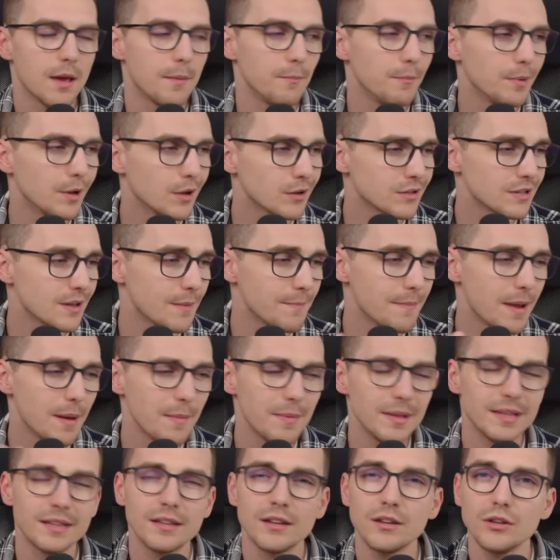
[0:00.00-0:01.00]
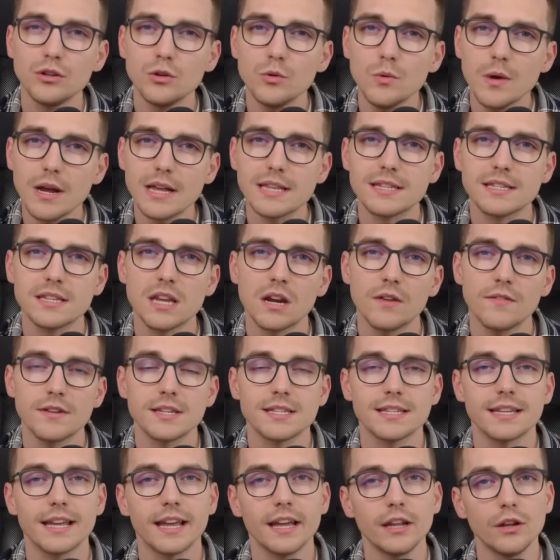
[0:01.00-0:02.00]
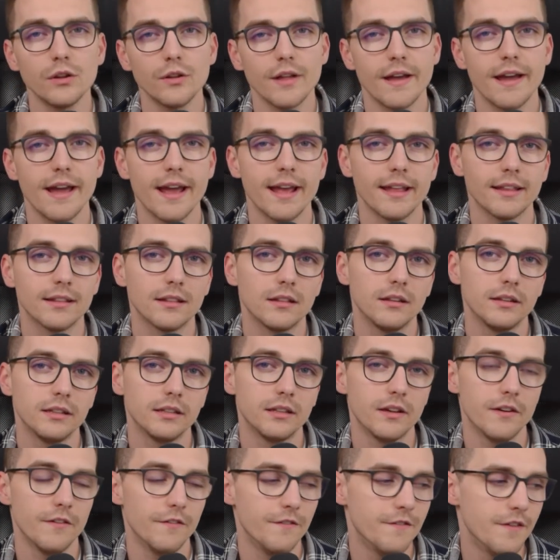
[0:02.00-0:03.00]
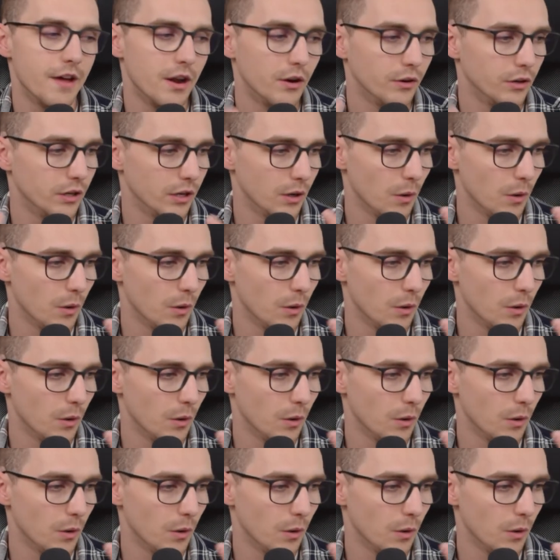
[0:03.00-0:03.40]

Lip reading: because maybe the US servers cannot handle it very